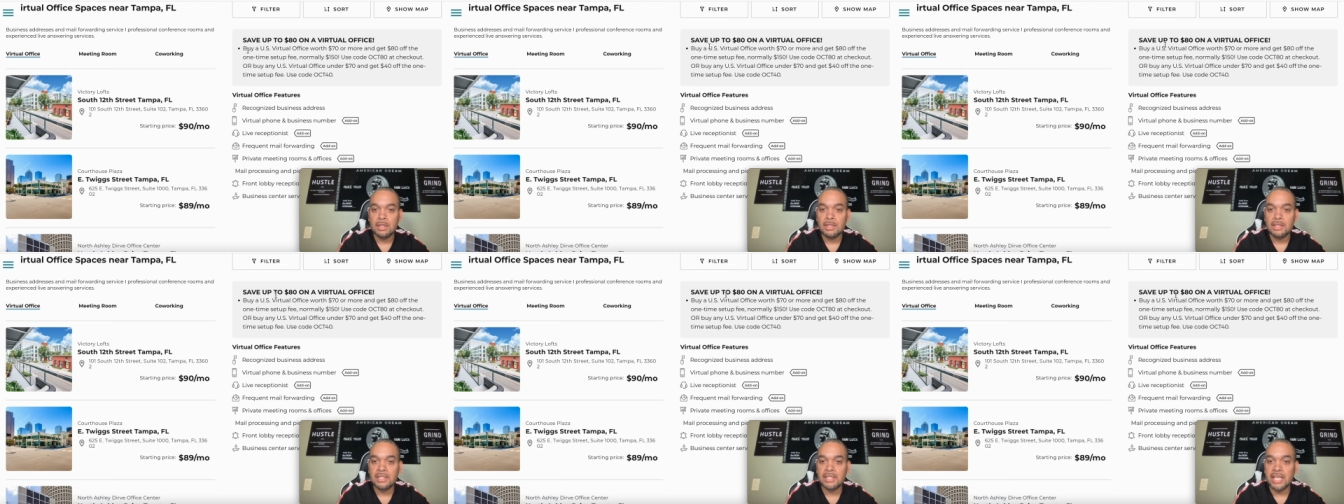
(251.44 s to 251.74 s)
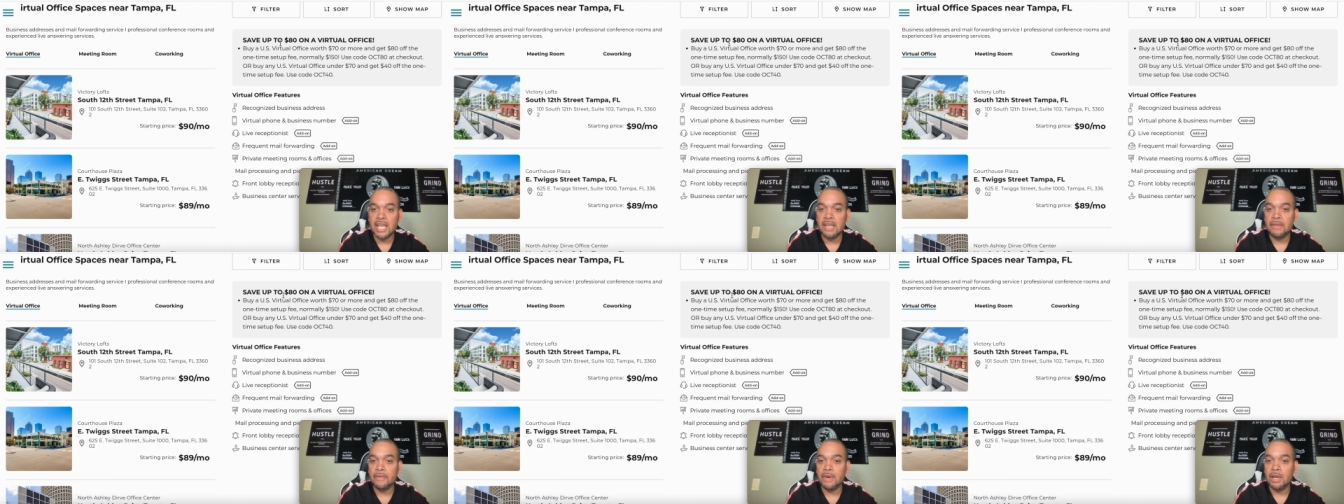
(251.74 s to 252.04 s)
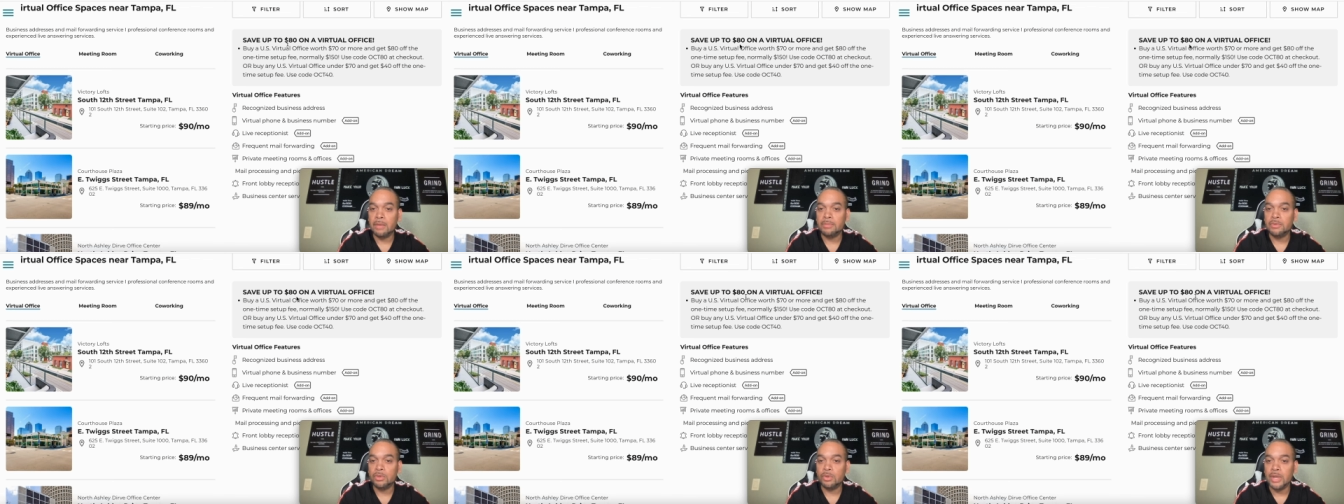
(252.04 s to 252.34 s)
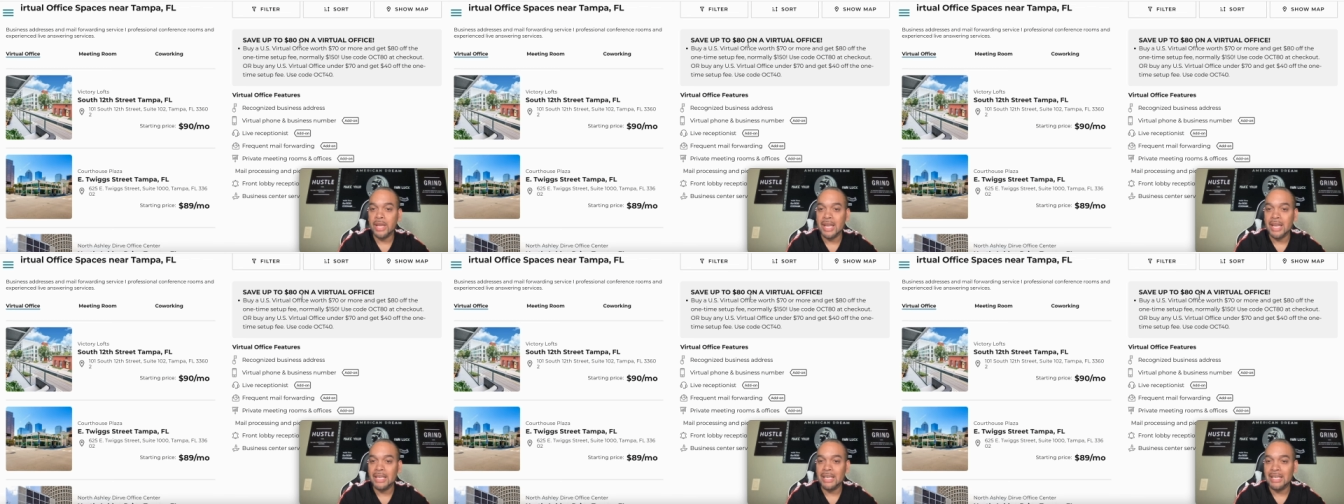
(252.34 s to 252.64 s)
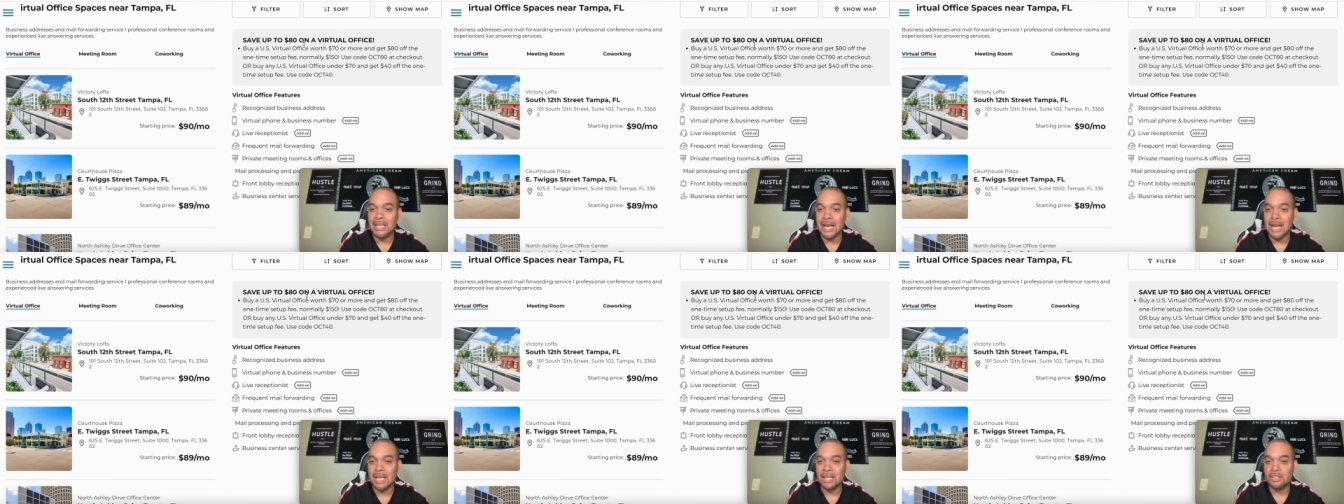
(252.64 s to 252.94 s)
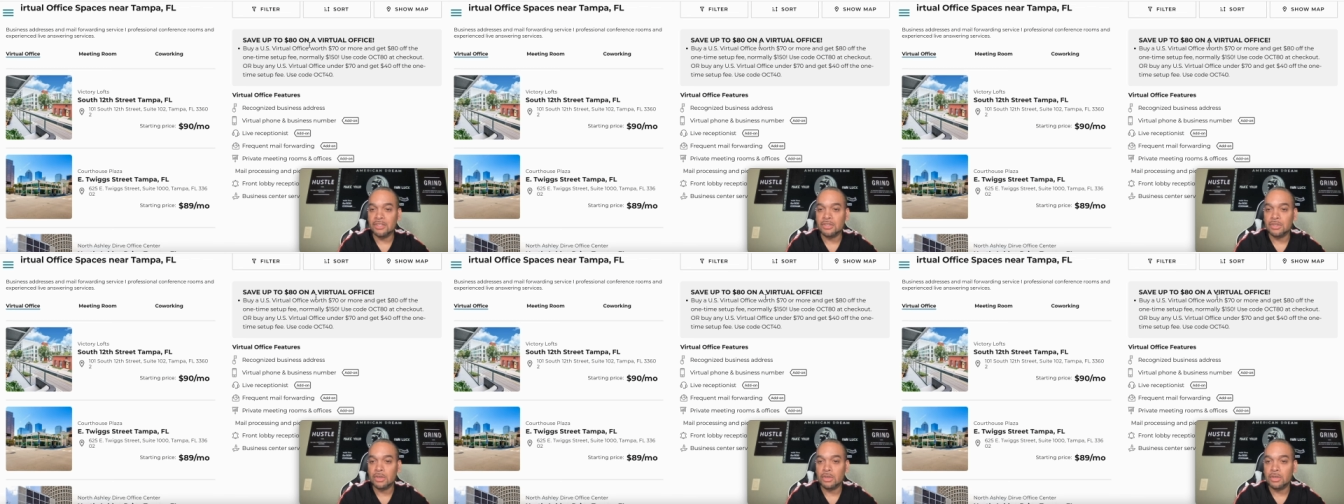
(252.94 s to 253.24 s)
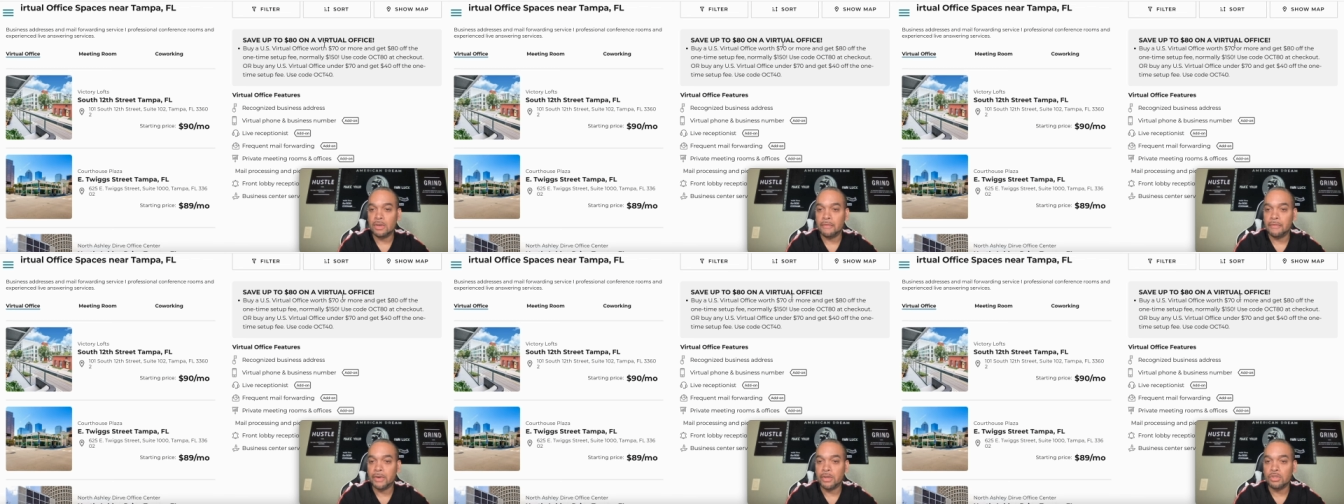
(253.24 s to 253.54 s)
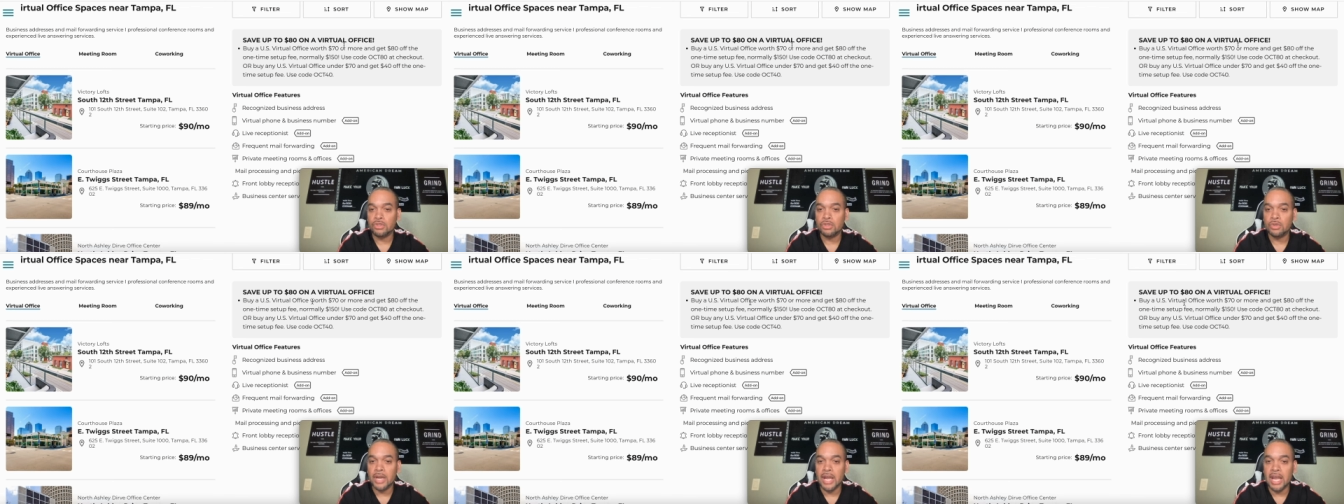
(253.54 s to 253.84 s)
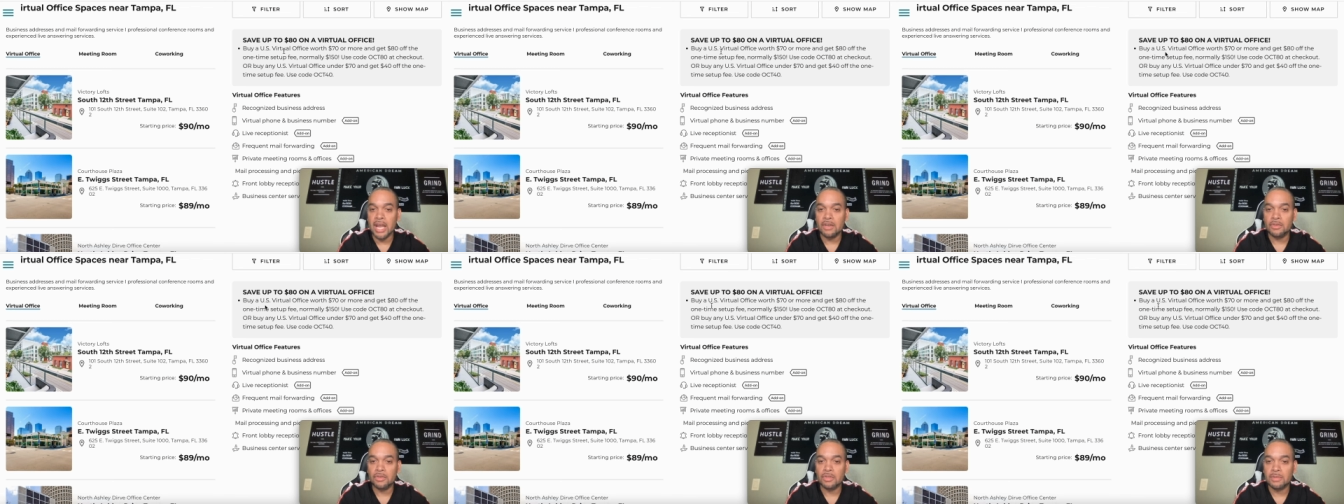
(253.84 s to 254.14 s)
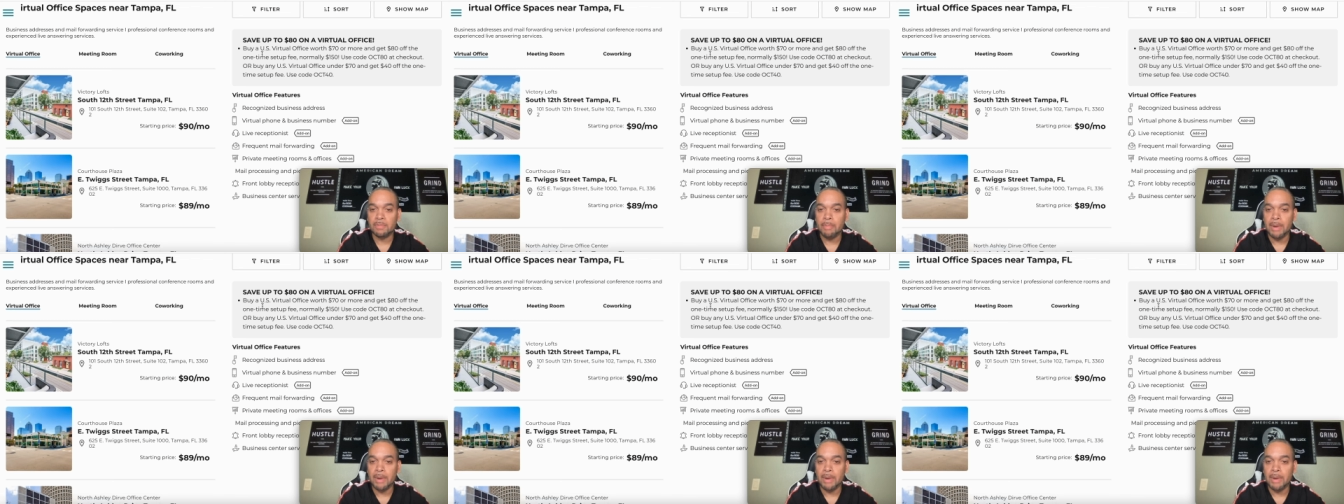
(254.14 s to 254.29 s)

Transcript: Save up to $80 on a virtual address.